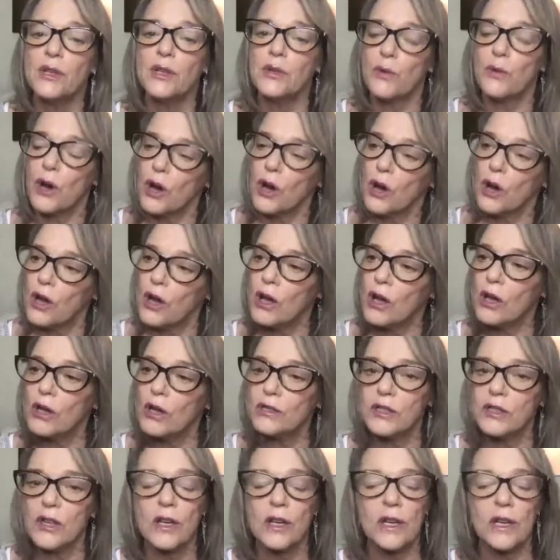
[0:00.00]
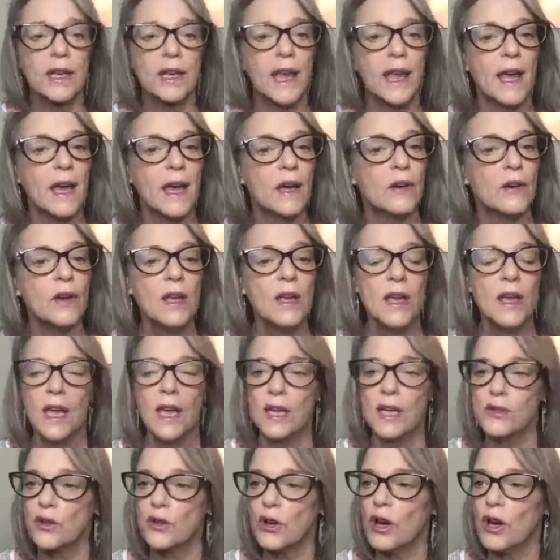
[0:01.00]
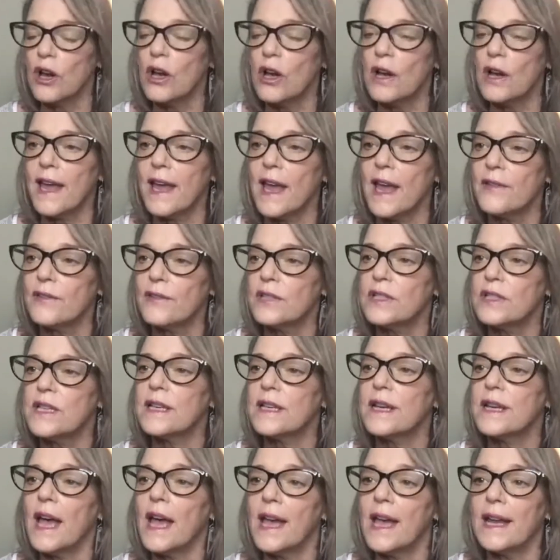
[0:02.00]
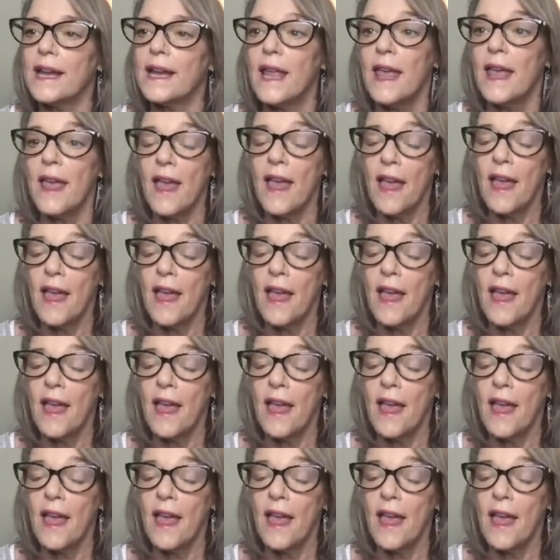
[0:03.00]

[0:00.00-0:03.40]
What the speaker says: as we're all talking now, as we're all gathering tonight.